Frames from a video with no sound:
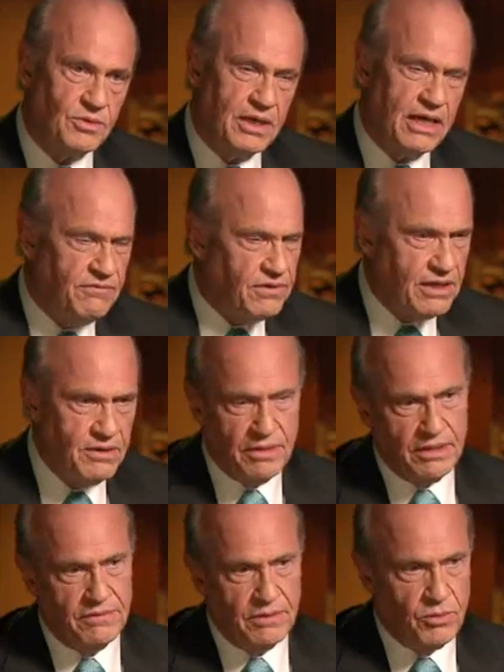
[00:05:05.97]
I've
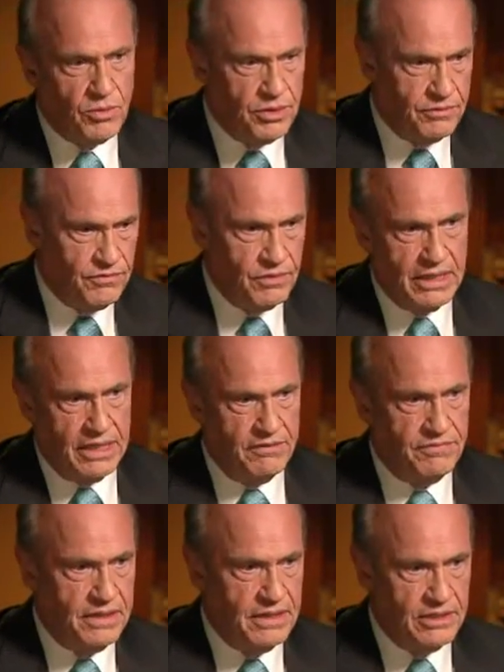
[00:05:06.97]
got a wonderful
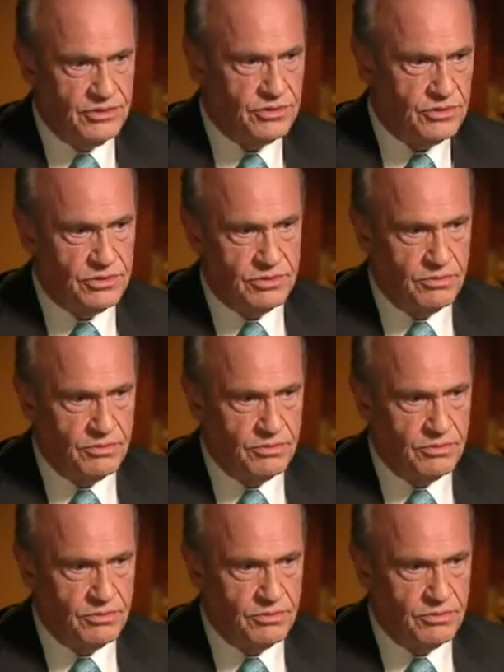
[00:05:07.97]
life, and that's